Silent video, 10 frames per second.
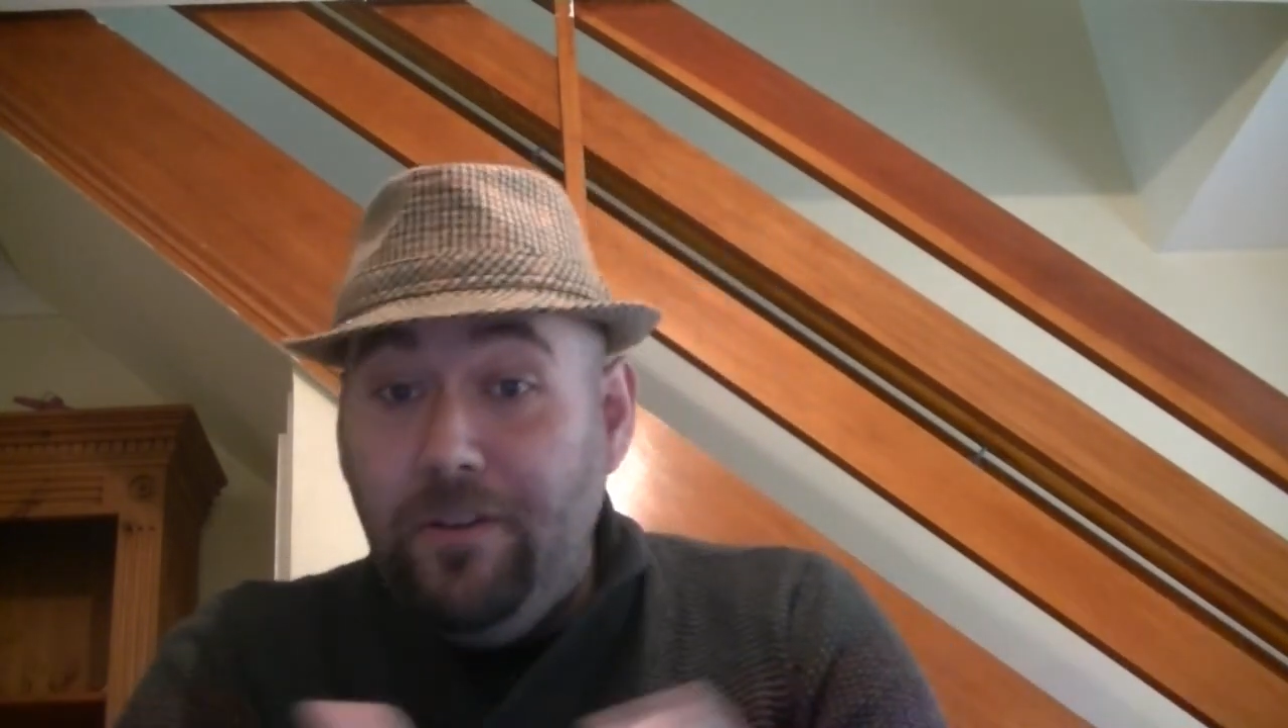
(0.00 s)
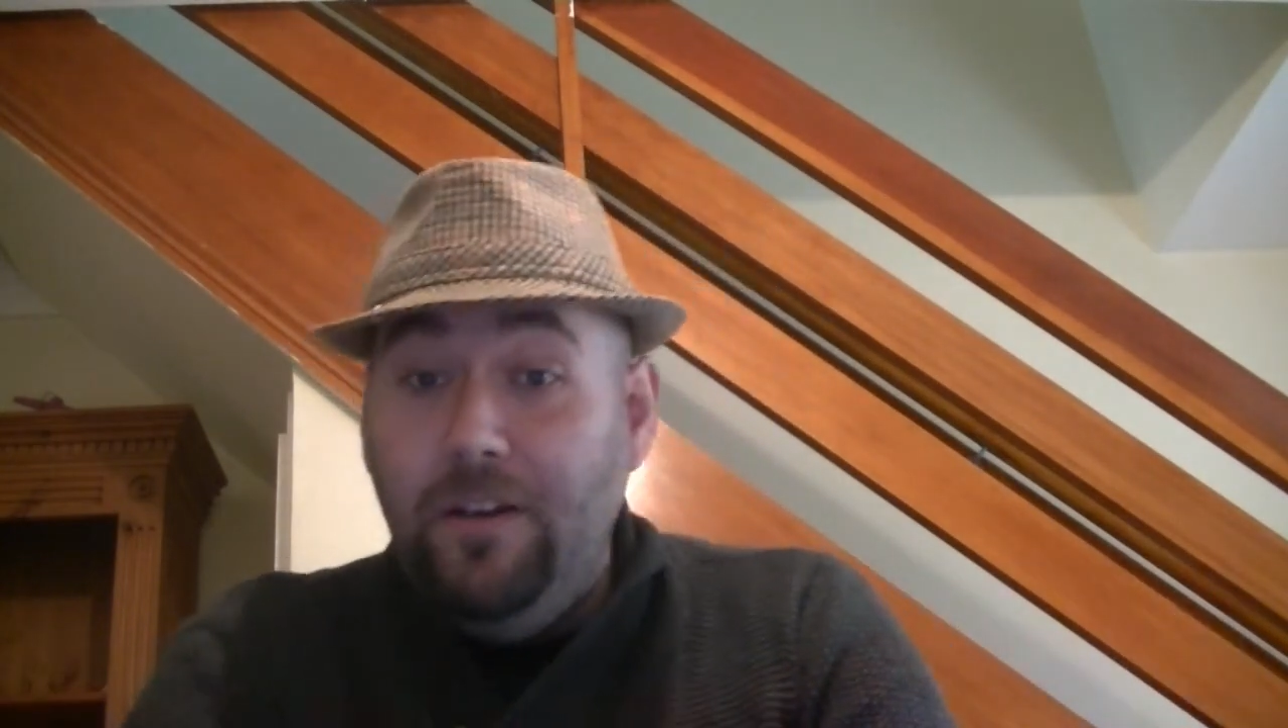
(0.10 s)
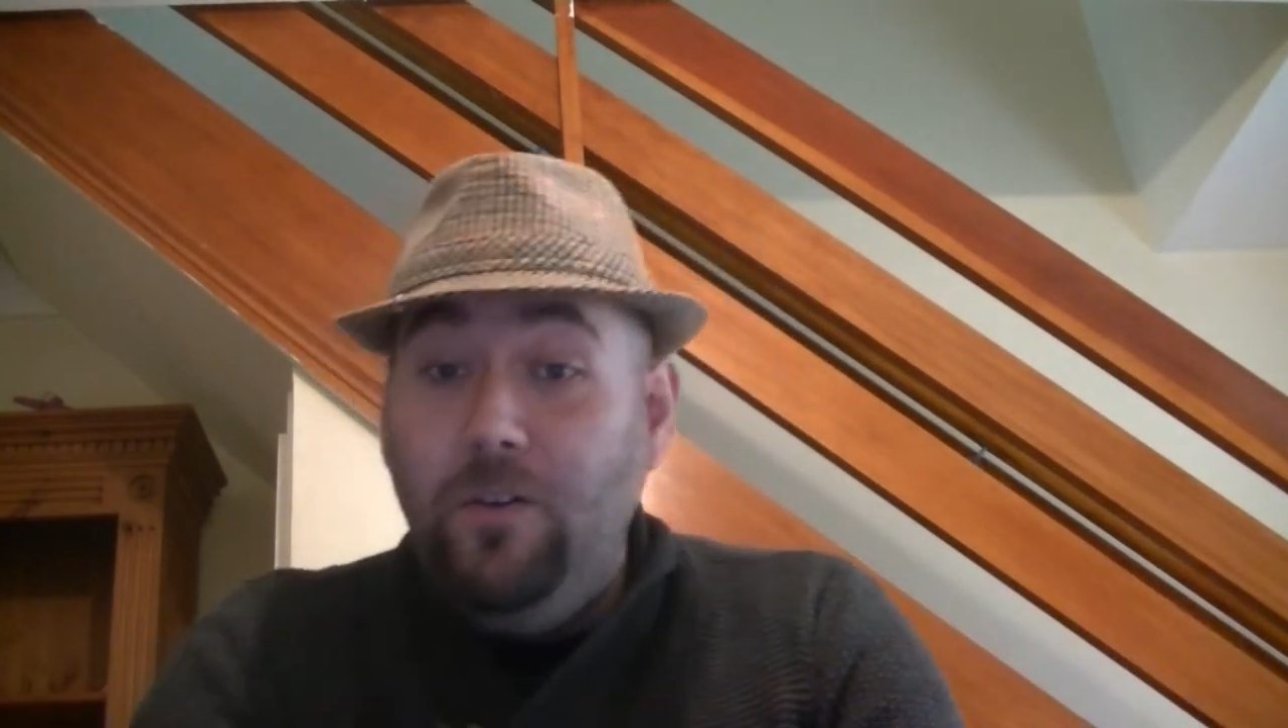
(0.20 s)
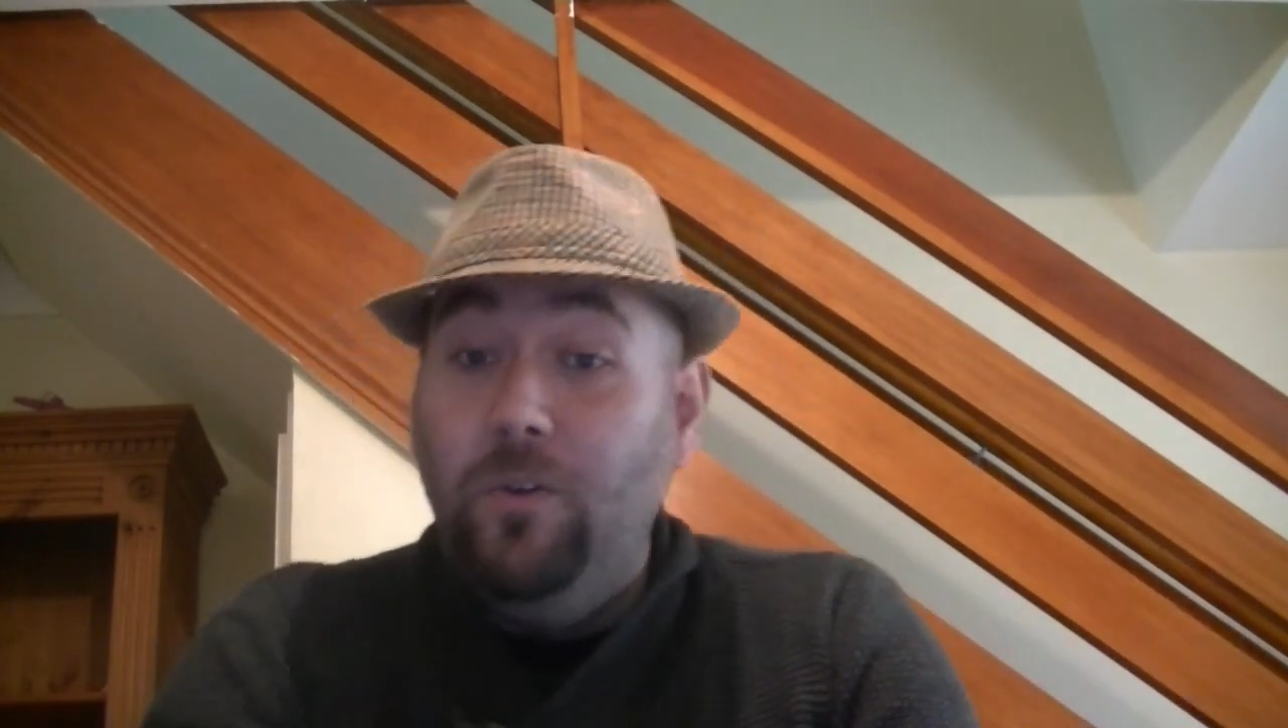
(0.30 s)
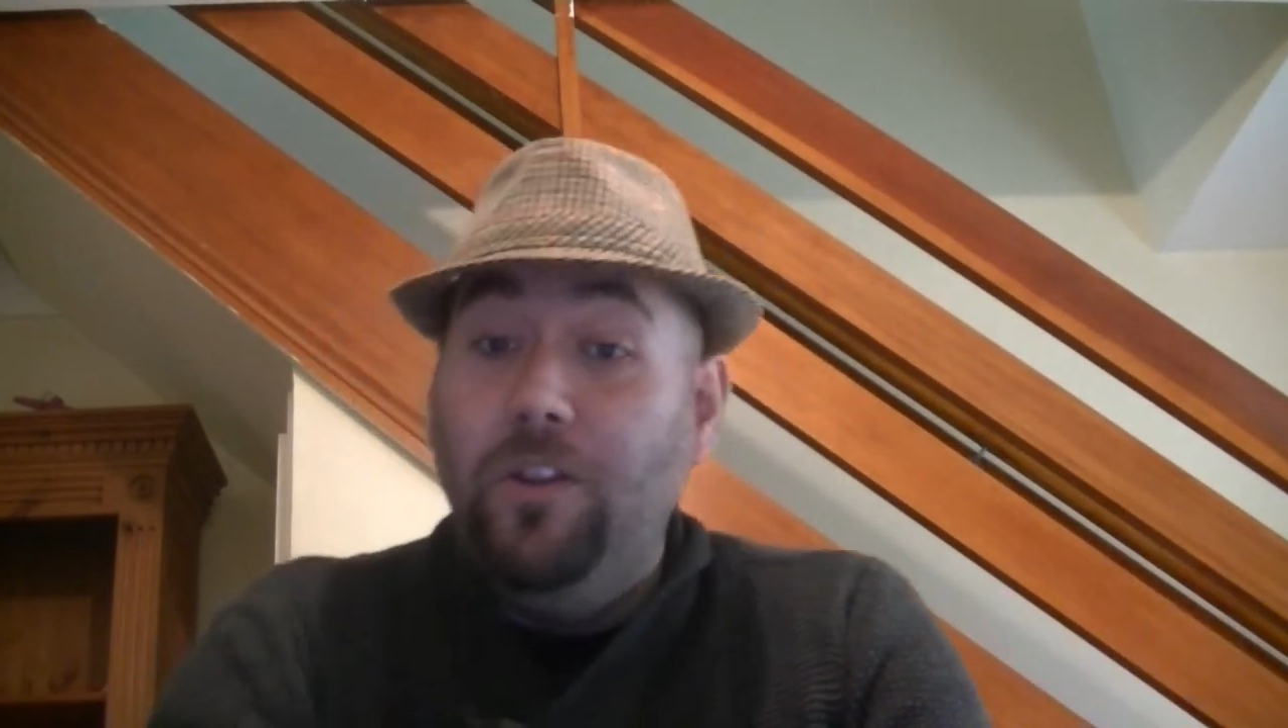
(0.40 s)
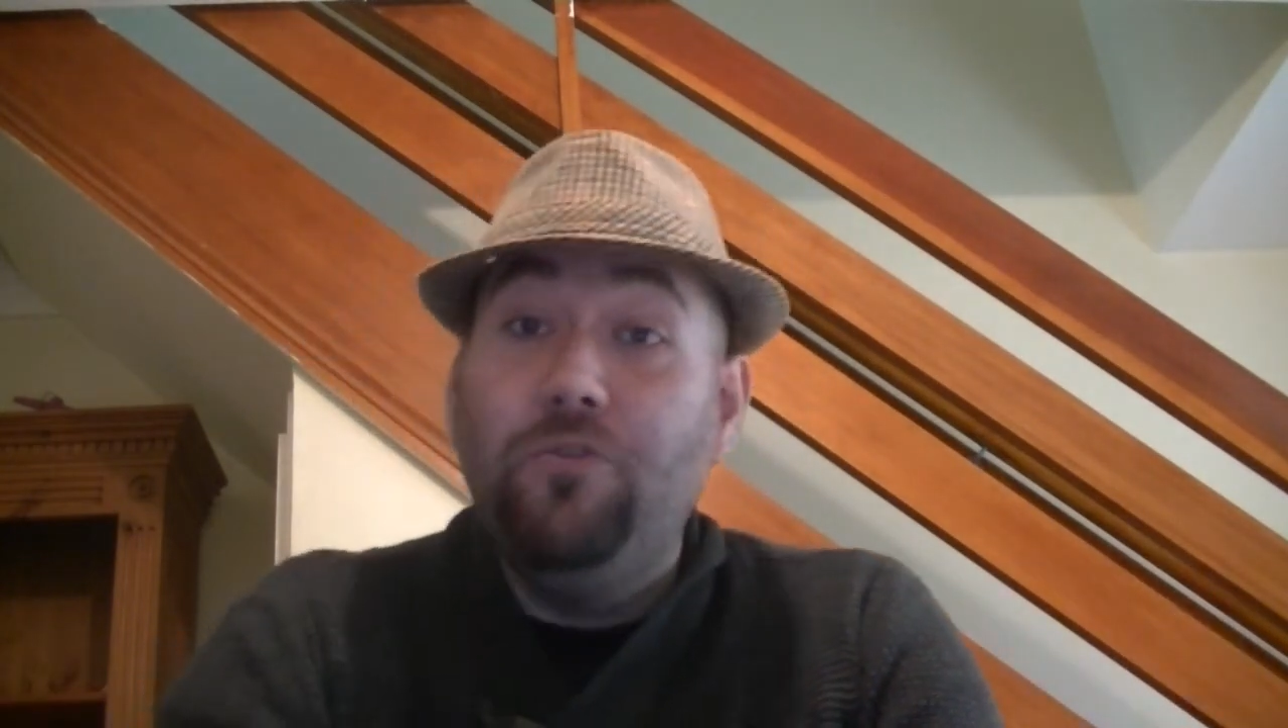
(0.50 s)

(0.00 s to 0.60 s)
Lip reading: that all the